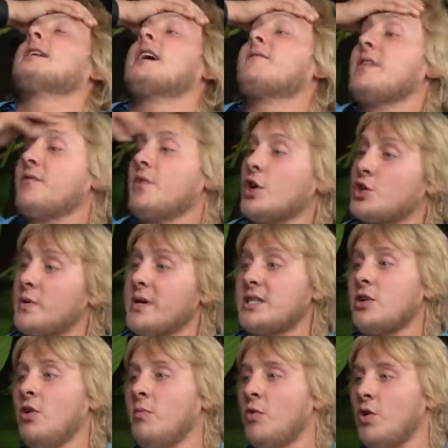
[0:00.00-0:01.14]
haven't even got Twitter
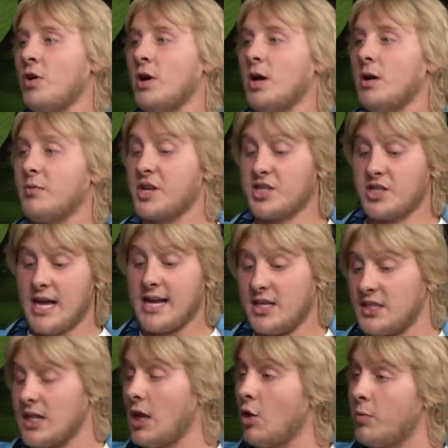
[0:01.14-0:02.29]
no more, but I can
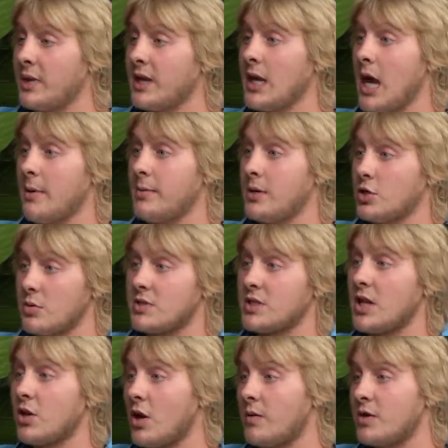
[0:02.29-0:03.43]
still open the app, so I
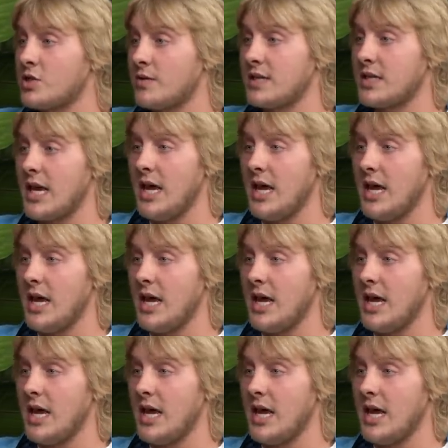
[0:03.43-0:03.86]
still go on Twitter